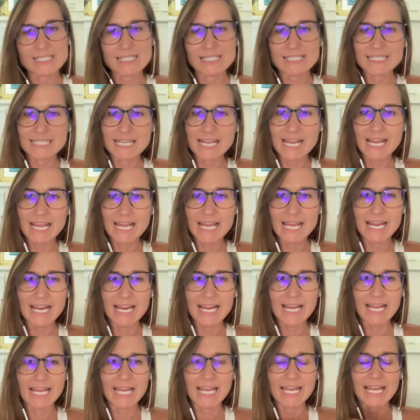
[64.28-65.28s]

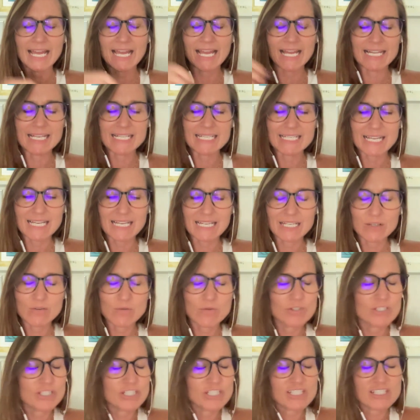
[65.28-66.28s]
today and
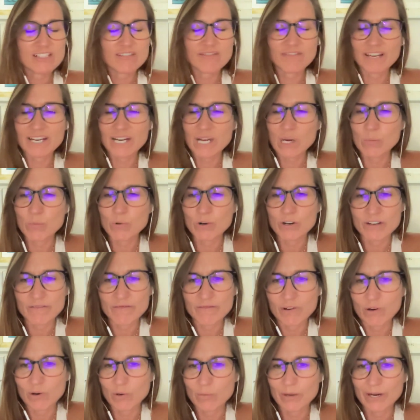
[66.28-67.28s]
or just to find out more
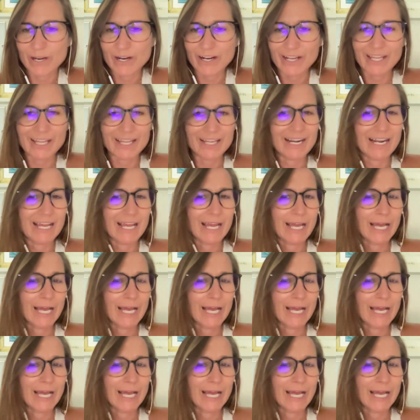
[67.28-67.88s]
info about it.